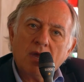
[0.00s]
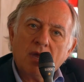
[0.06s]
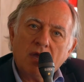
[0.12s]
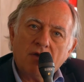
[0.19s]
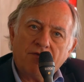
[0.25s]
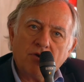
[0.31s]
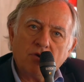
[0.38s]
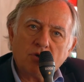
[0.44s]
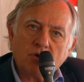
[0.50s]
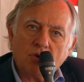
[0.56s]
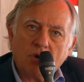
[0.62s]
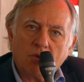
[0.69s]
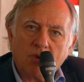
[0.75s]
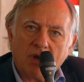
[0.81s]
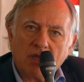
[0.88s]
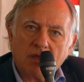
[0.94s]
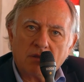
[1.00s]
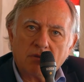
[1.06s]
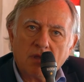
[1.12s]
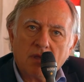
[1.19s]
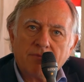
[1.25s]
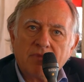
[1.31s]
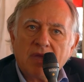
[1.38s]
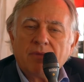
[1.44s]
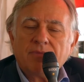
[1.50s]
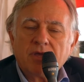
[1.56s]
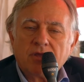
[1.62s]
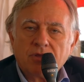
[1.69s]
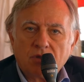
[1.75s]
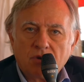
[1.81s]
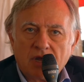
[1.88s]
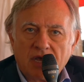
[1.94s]
If you do a will maybe
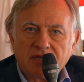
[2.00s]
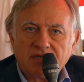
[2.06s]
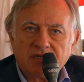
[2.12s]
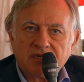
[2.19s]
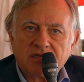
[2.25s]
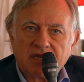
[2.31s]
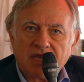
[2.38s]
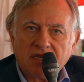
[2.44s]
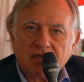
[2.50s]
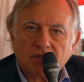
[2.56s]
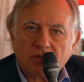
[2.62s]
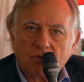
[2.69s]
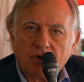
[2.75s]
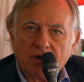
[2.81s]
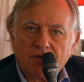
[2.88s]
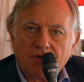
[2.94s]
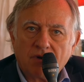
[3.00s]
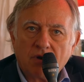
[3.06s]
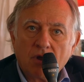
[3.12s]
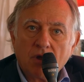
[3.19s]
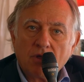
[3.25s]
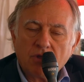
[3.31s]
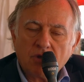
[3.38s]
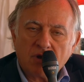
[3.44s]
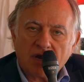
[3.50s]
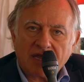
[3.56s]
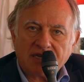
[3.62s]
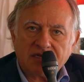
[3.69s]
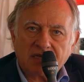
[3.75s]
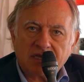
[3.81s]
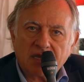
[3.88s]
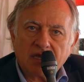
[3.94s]
in the United States or in the
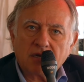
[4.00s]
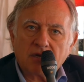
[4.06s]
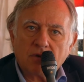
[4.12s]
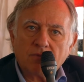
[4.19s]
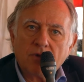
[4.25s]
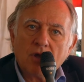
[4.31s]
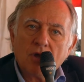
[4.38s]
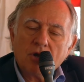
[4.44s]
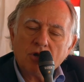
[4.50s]
United Kingdom,